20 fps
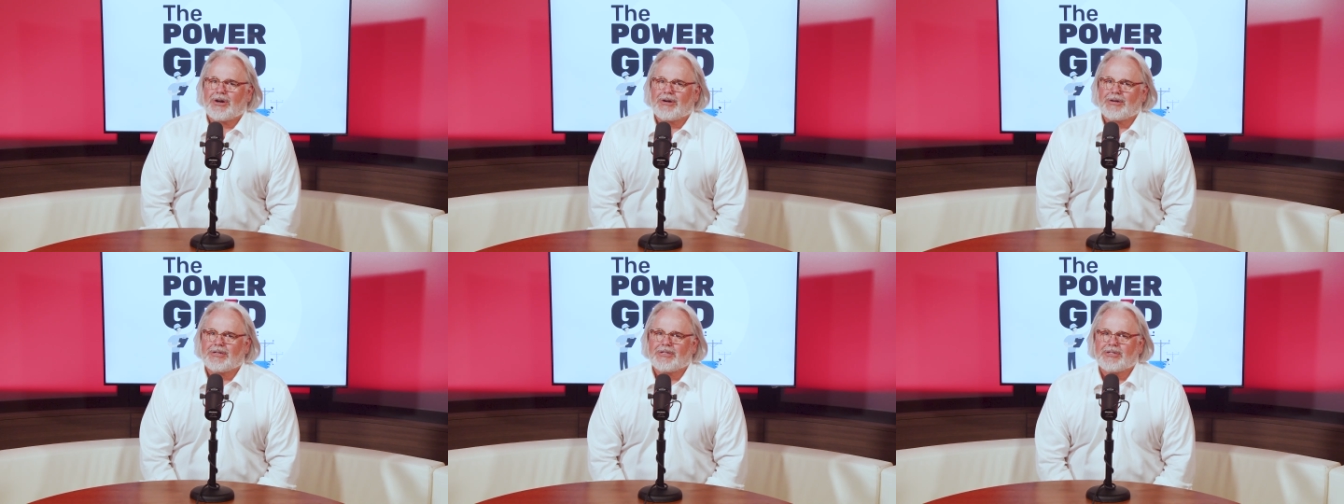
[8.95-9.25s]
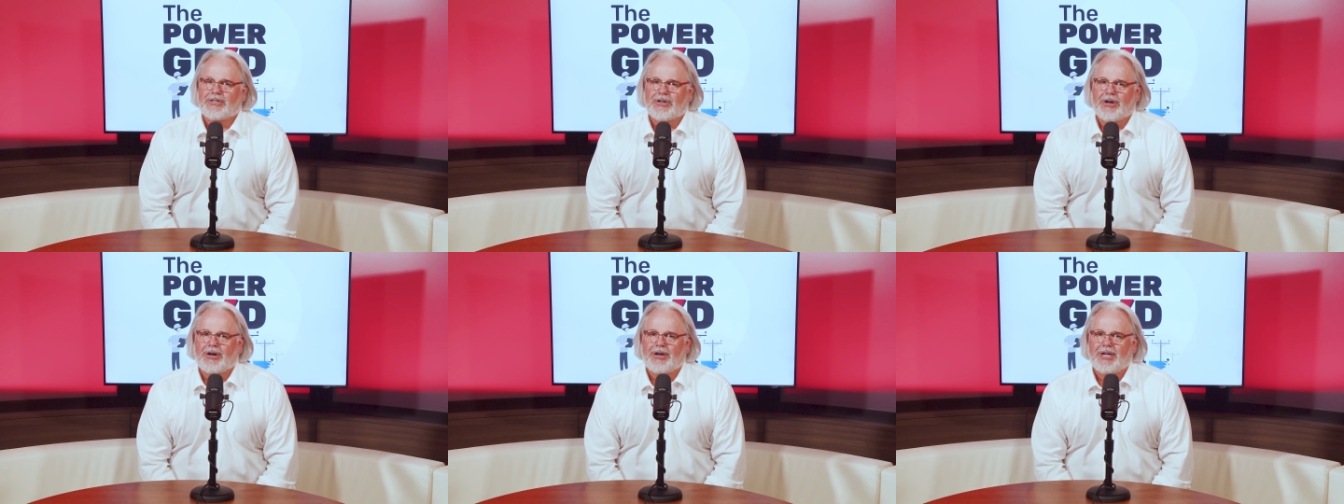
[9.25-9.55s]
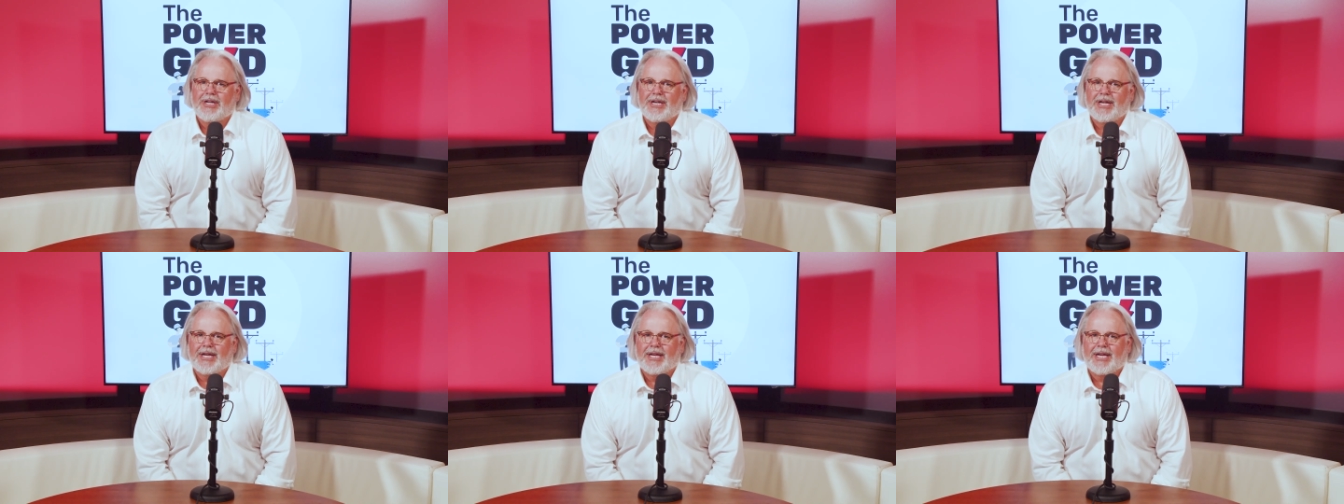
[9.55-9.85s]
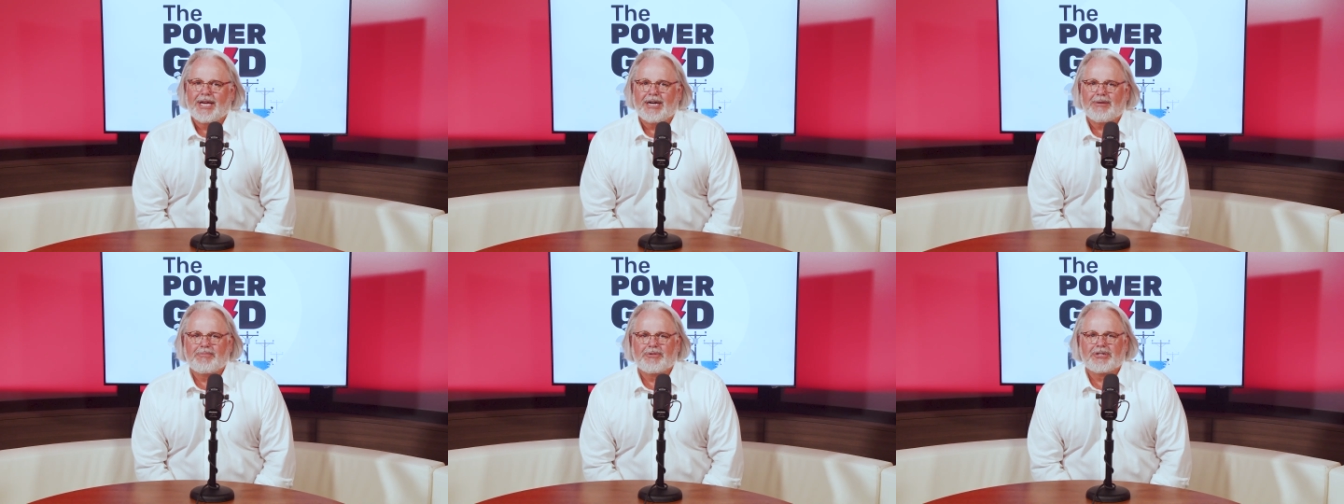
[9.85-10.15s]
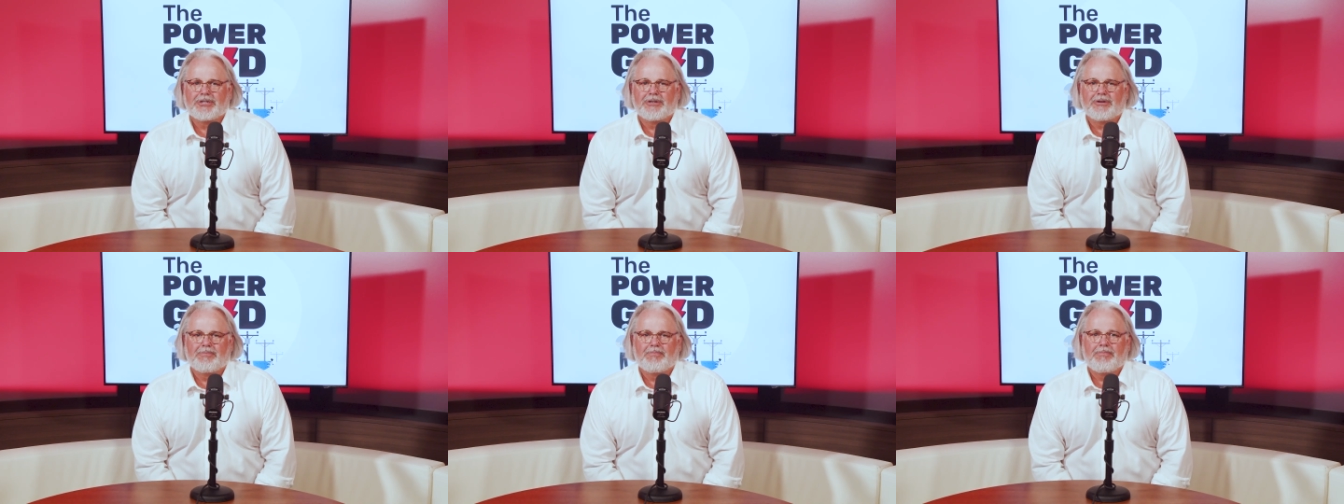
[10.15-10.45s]
are starting to
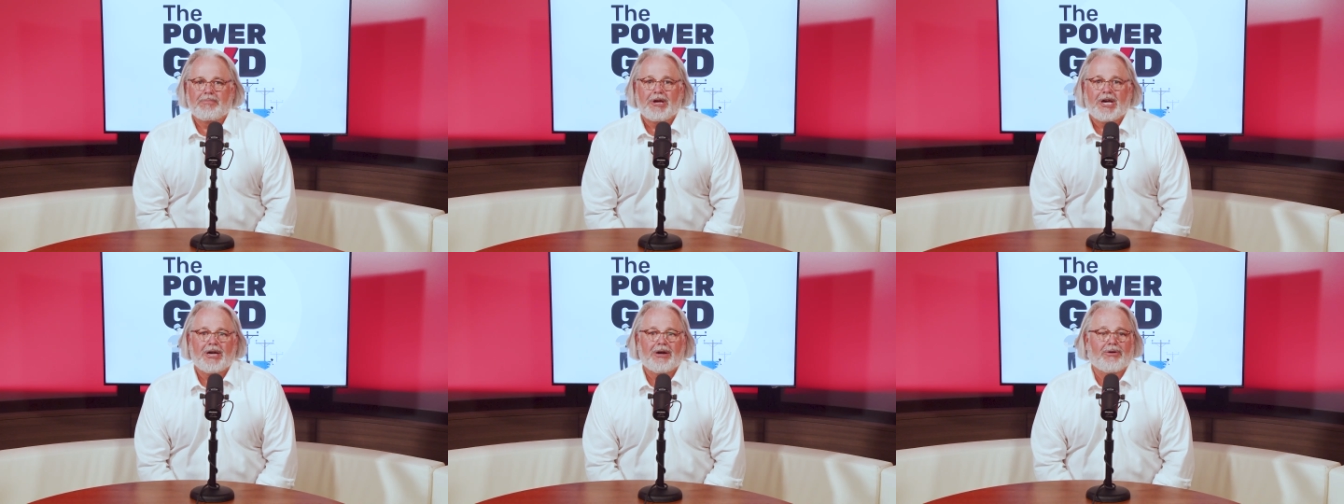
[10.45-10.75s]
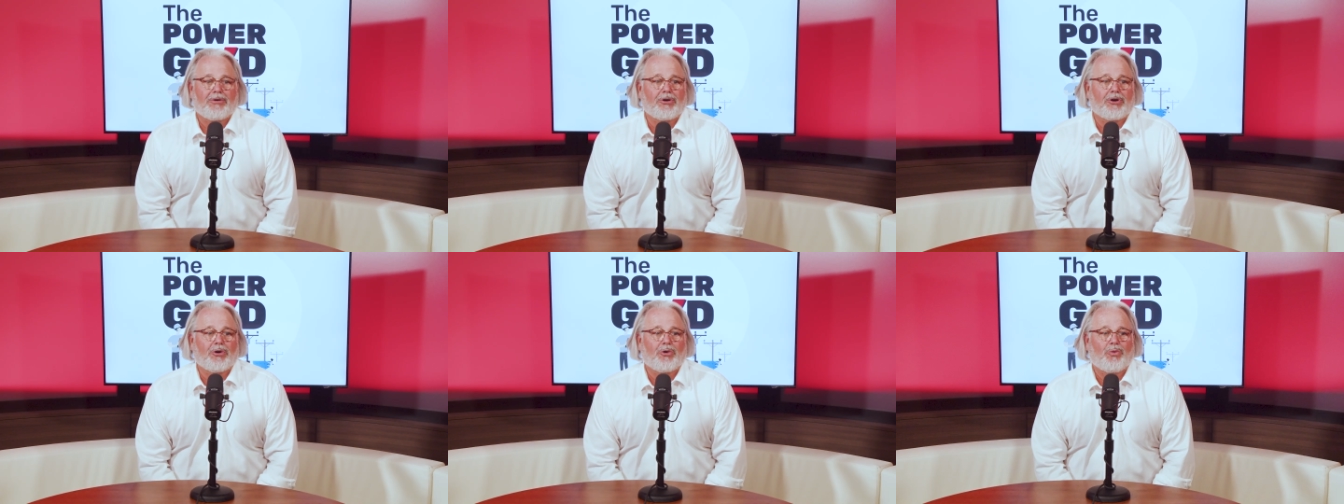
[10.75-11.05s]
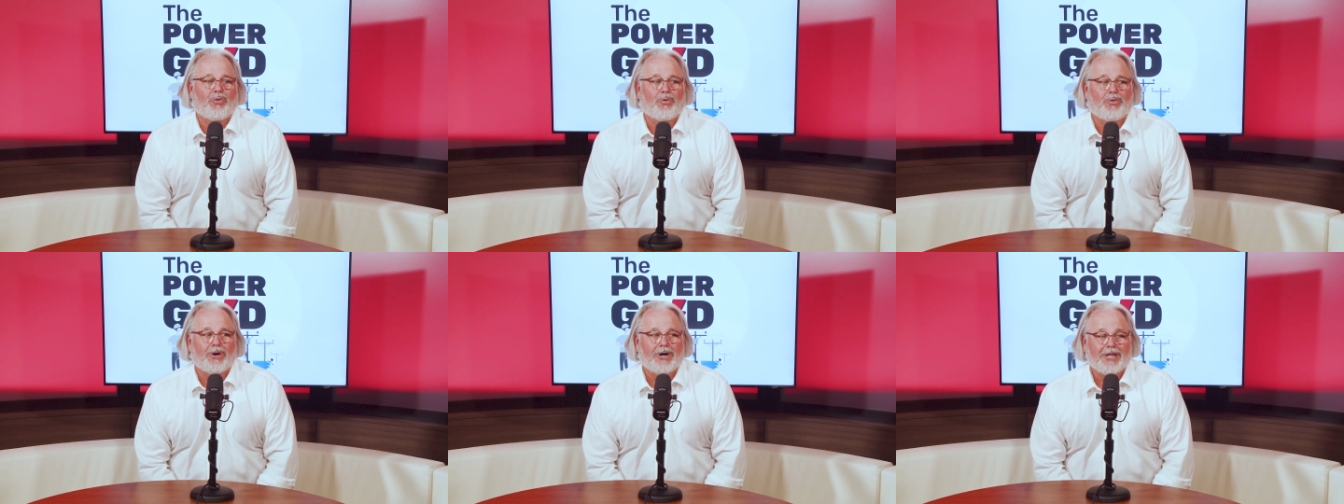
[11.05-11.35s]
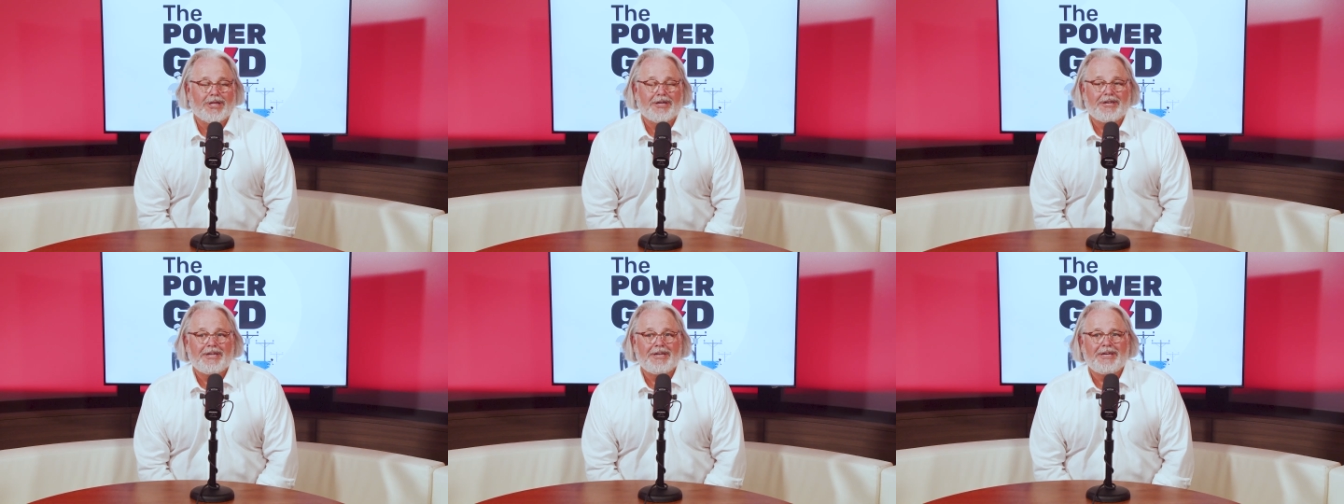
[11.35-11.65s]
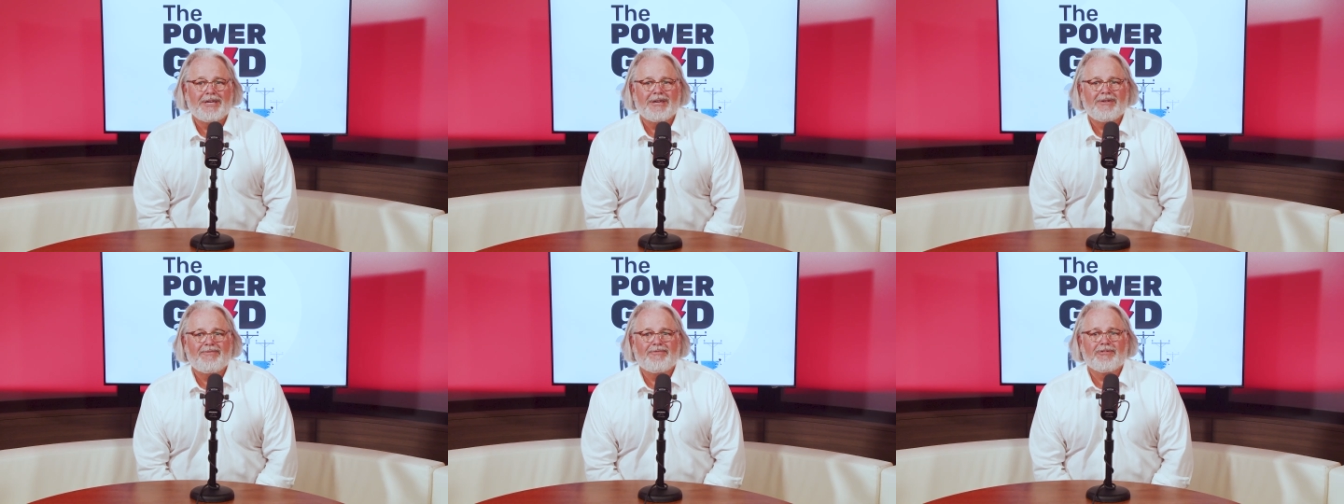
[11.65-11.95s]
capture power
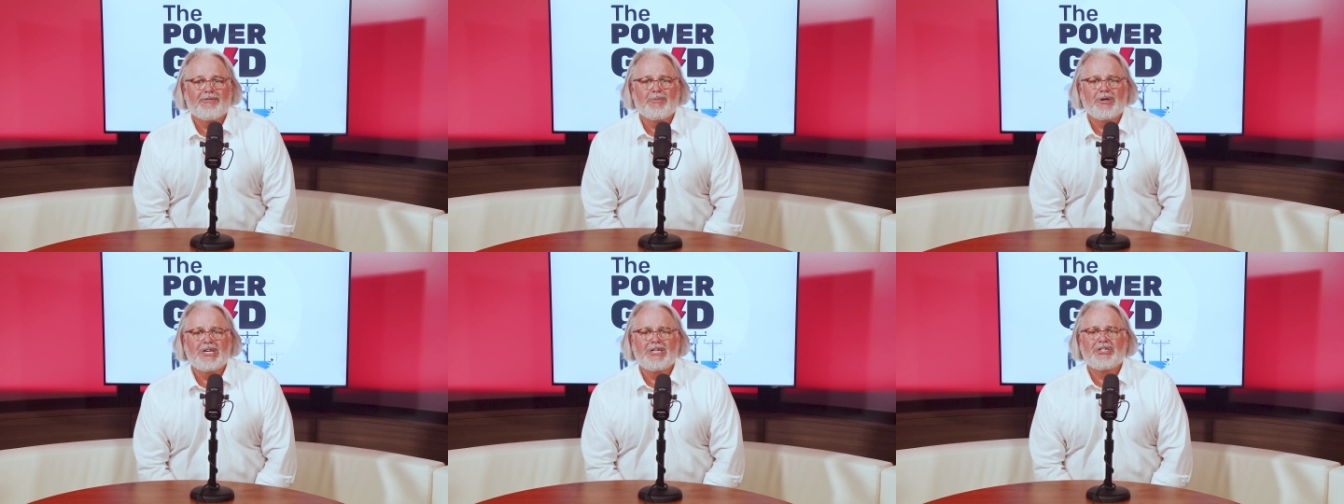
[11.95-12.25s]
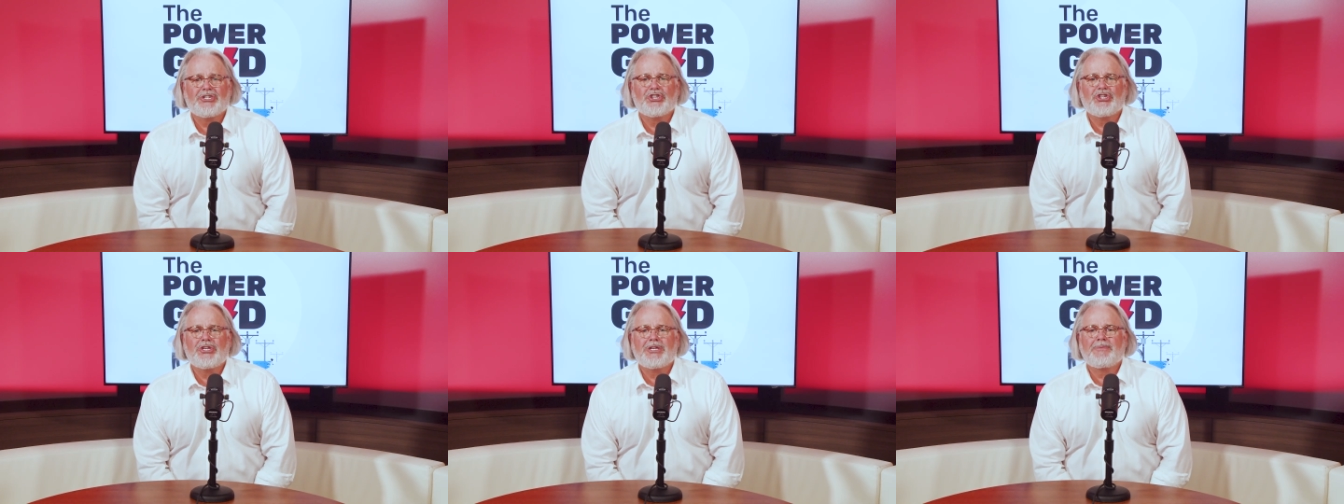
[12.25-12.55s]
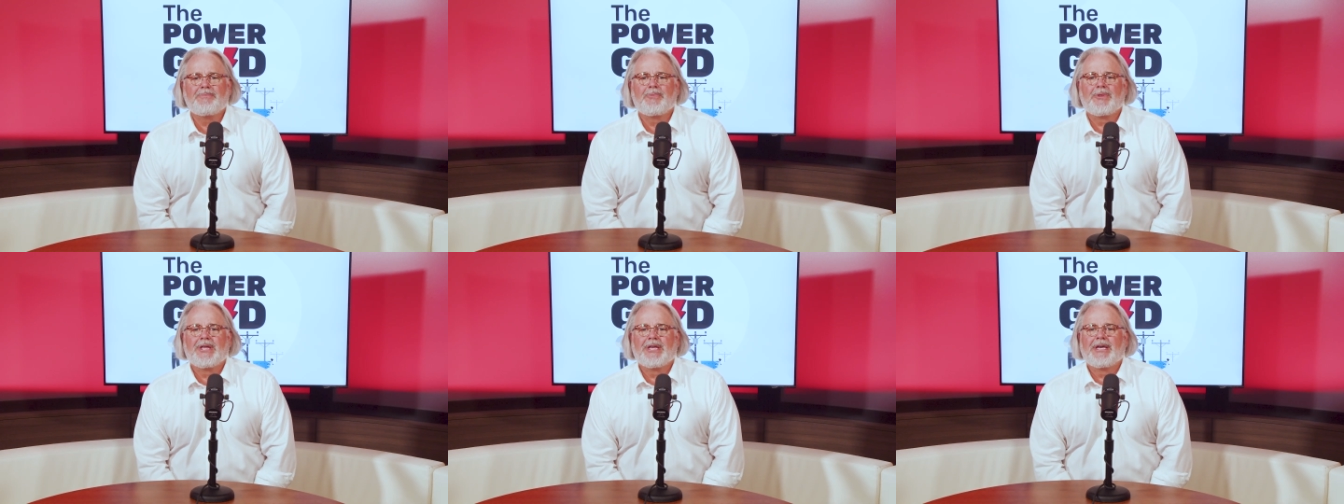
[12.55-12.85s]
quality information?